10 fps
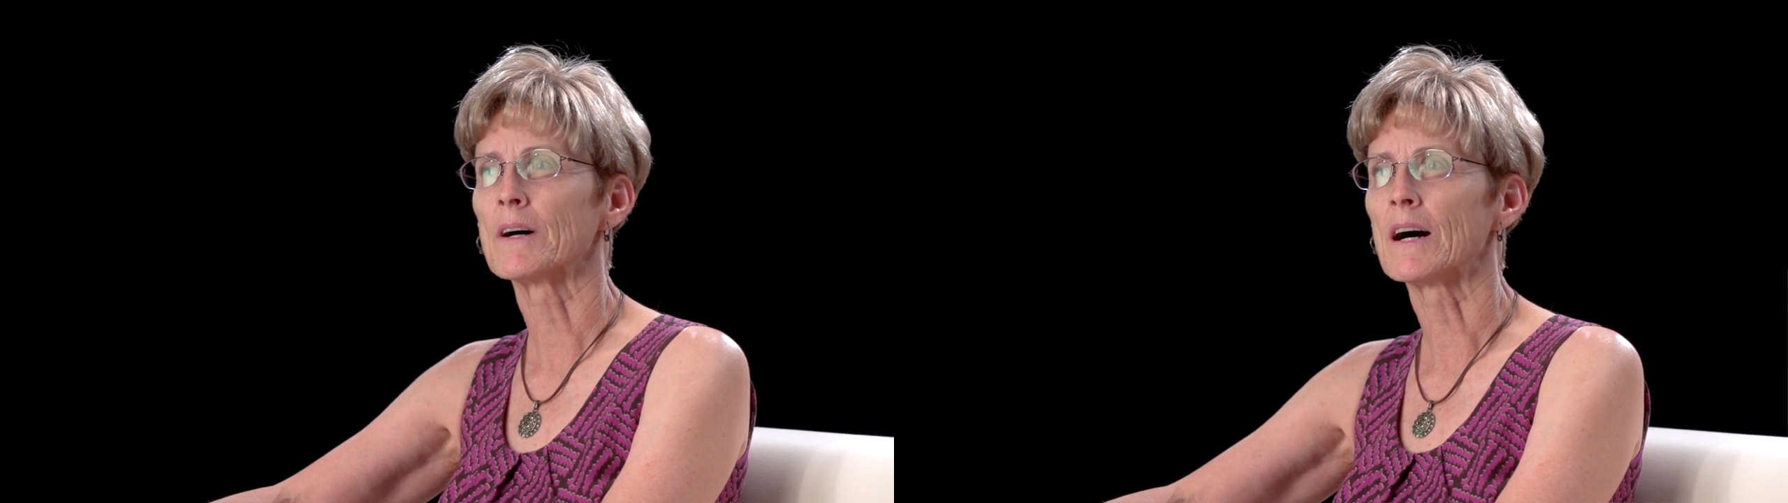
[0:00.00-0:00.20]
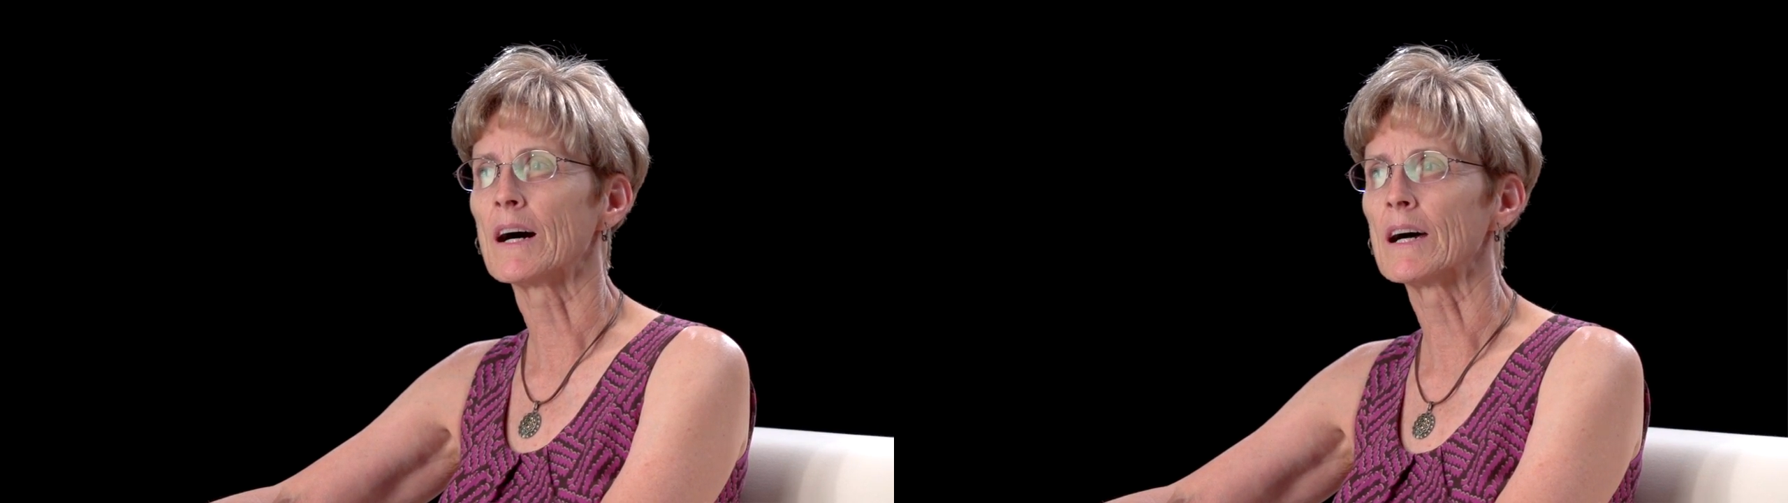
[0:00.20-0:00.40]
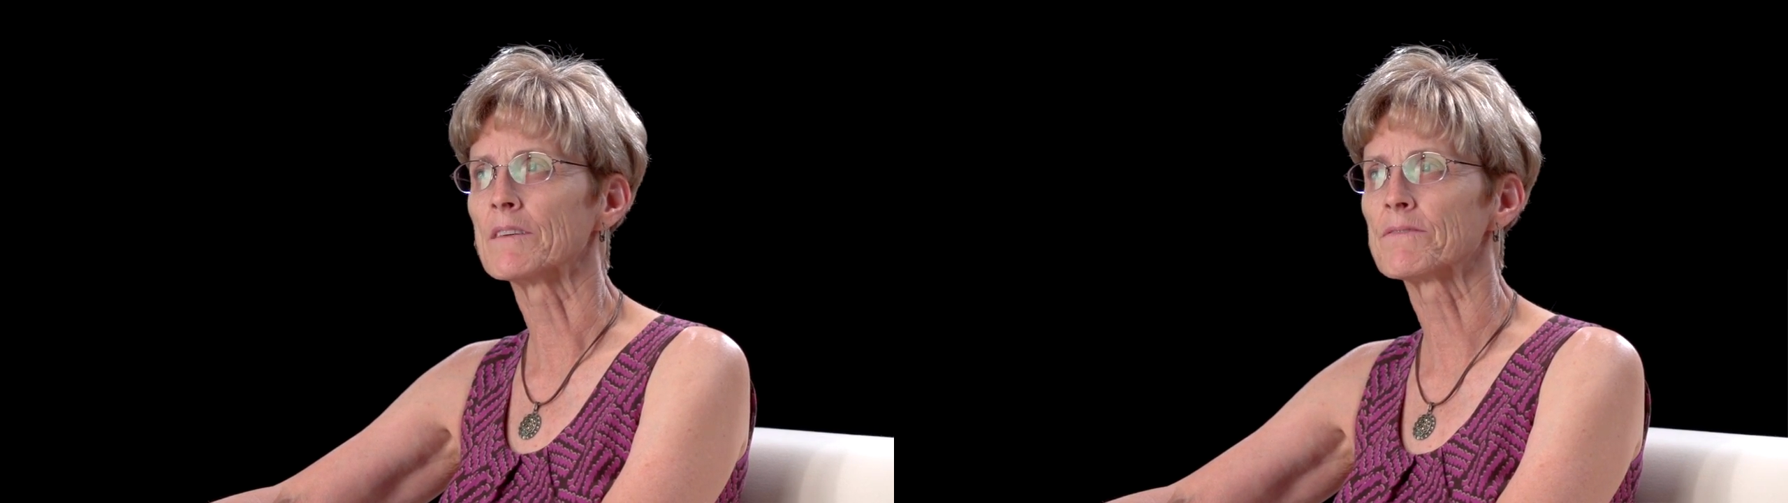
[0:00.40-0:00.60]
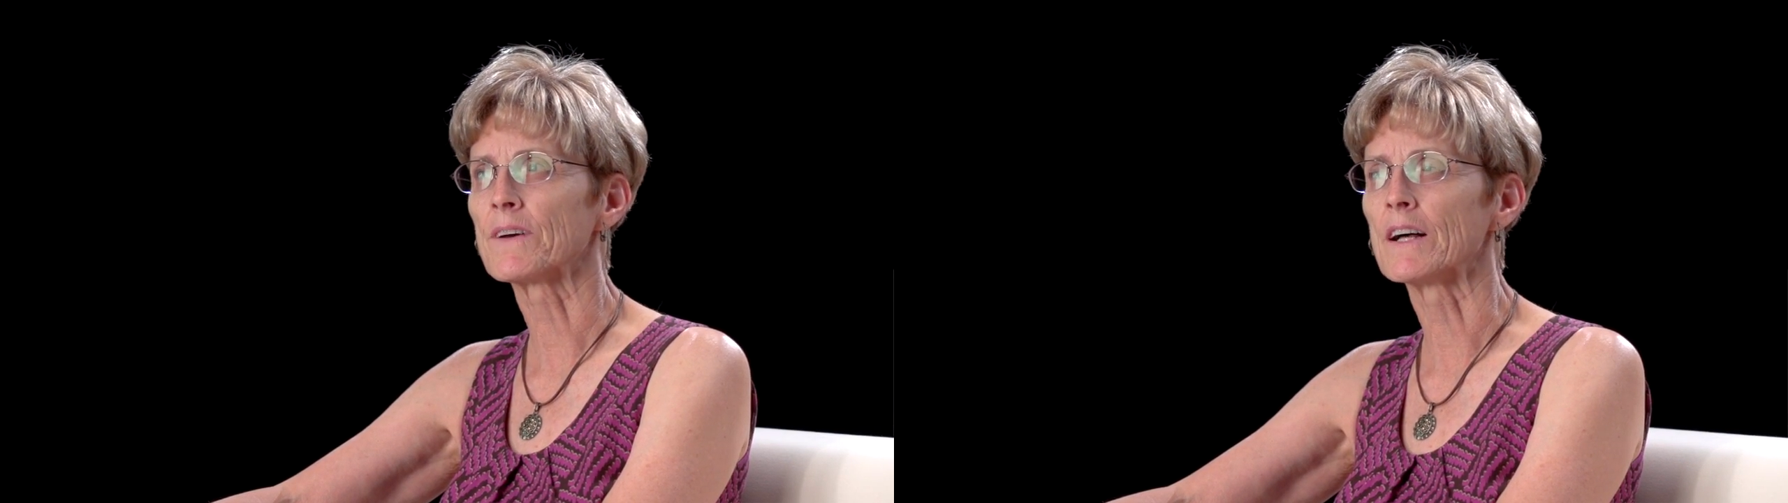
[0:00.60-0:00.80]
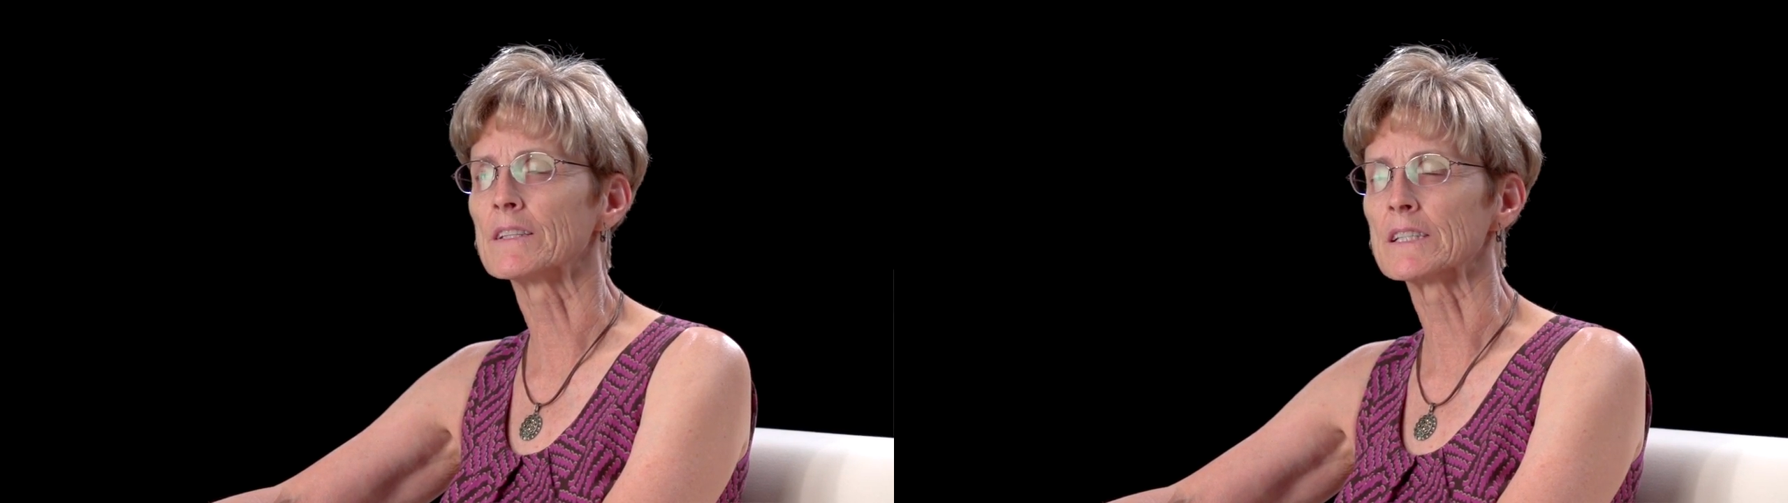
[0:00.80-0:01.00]
I
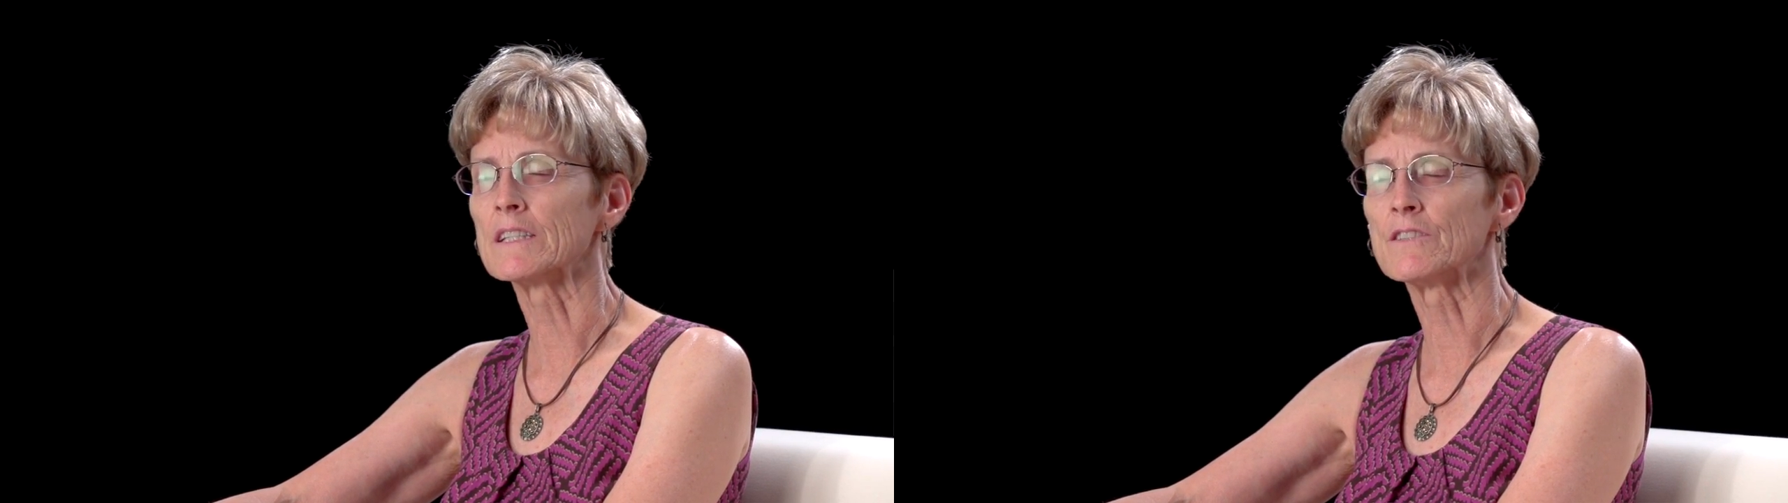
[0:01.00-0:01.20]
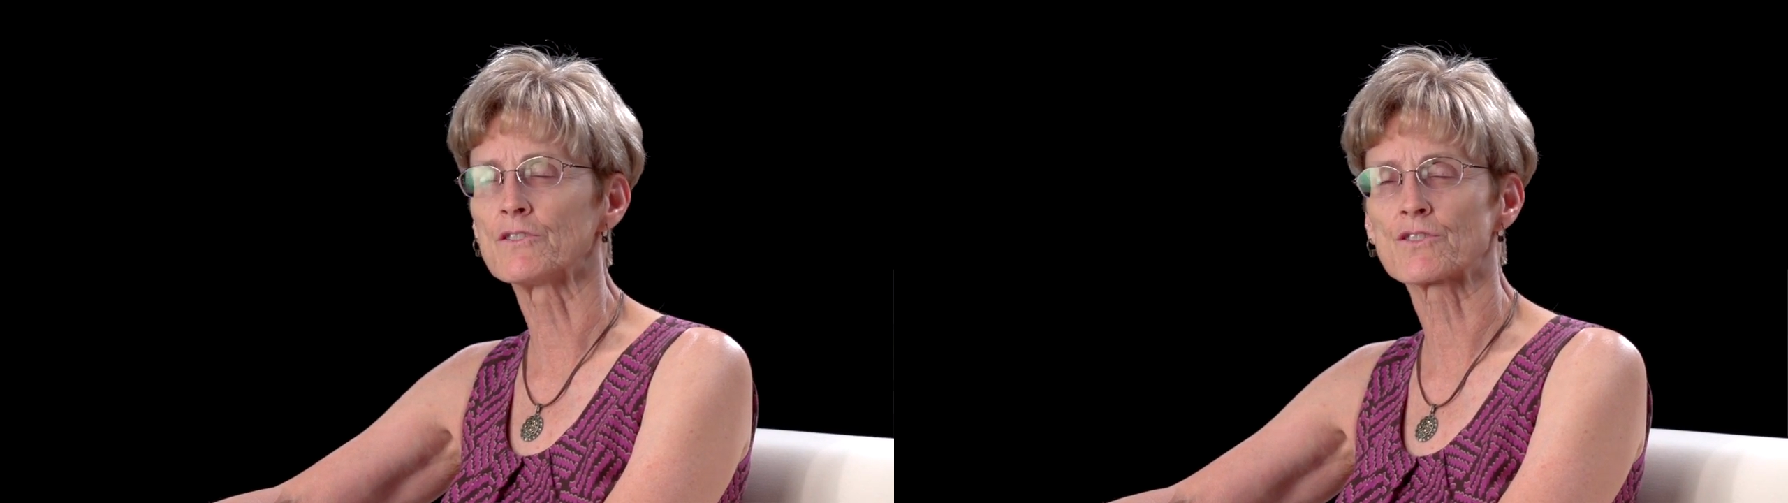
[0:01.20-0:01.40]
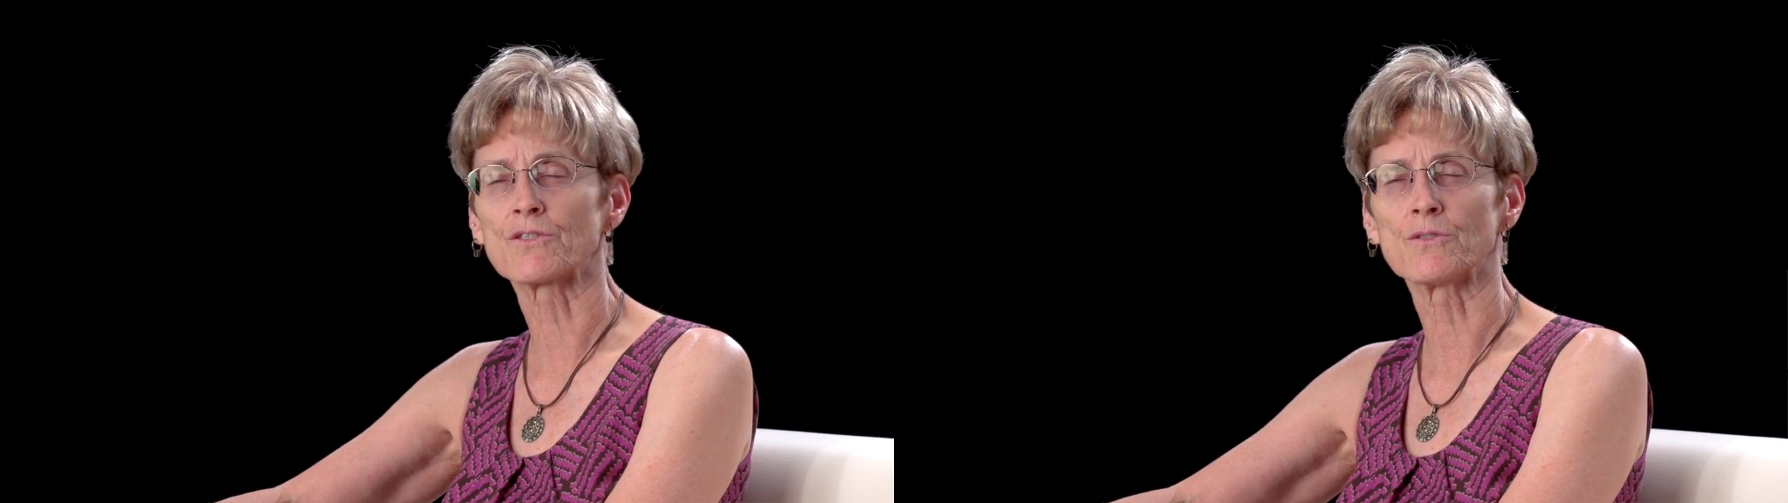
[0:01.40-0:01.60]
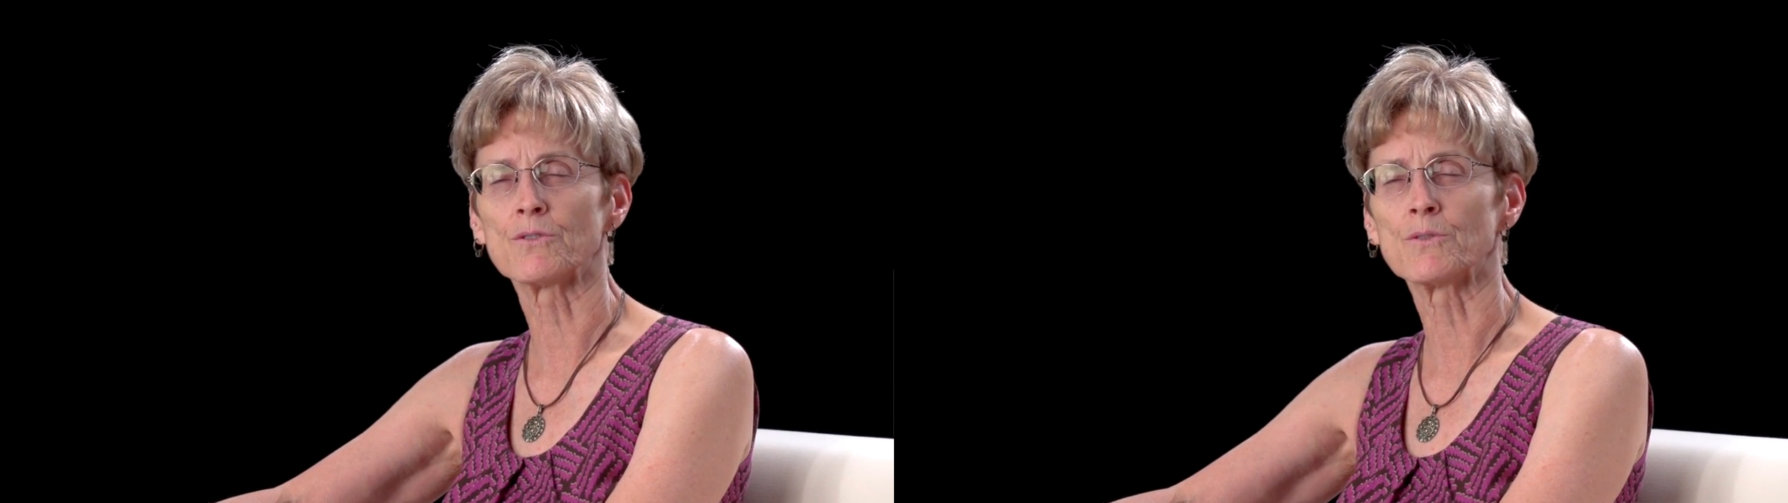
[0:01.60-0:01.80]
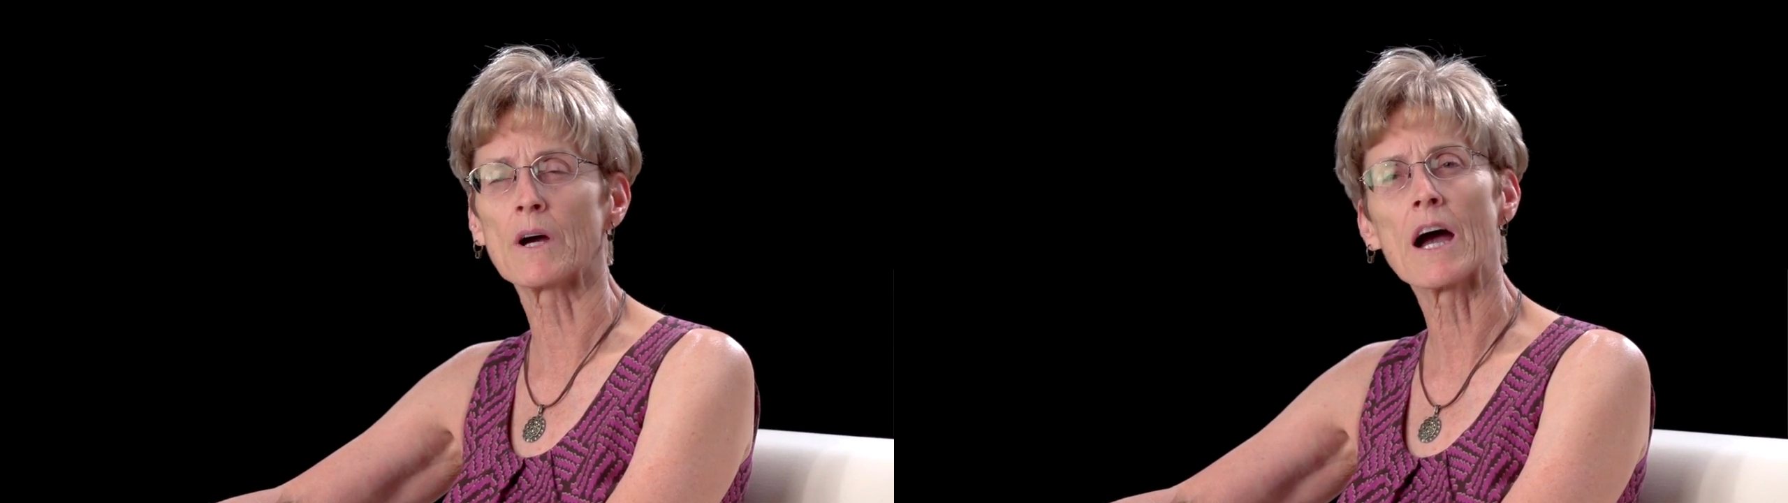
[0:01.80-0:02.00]
fell into